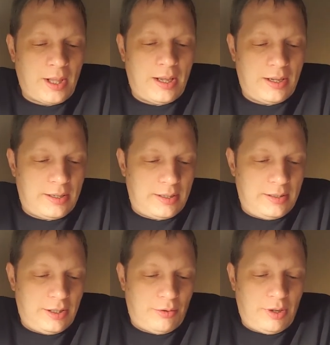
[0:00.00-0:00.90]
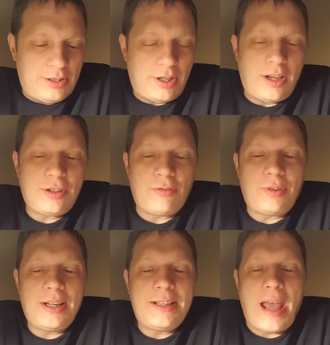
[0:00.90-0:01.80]
And, you know, as, as you
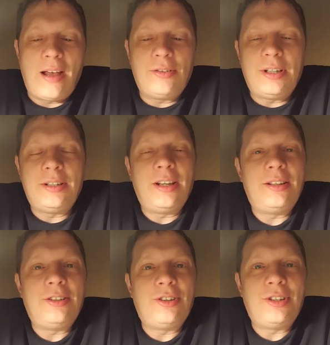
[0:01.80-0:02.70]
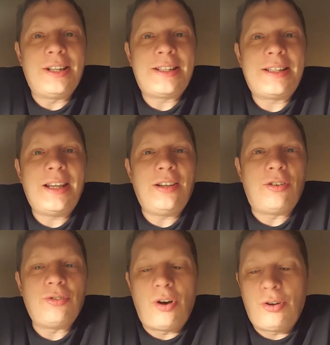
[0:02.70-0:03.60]
read down and, and, you know, you see
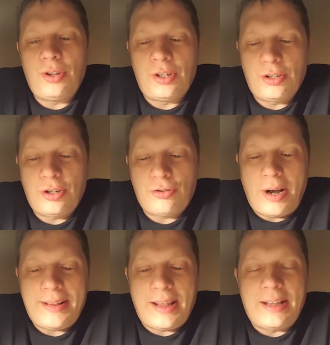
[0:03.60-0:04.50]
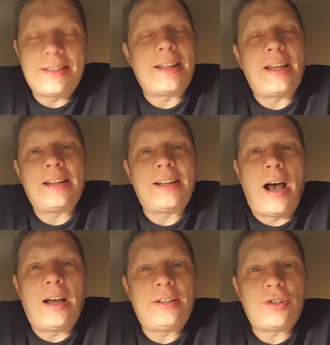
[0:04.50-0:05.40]
all, all the great things that
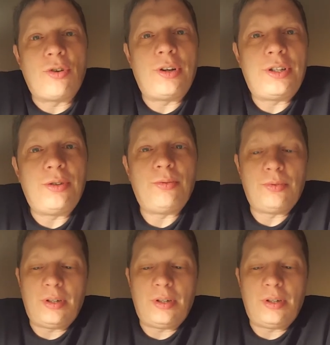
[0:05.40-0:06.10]
God is going to